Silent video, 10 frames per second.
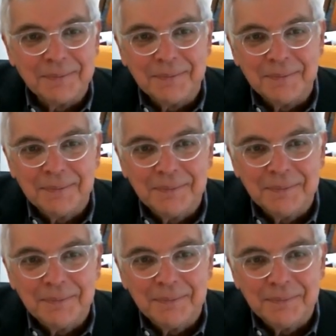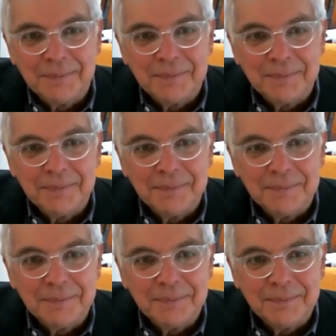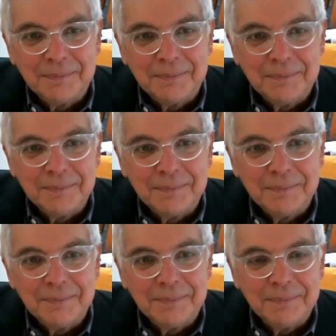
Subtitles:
Nobody speaks.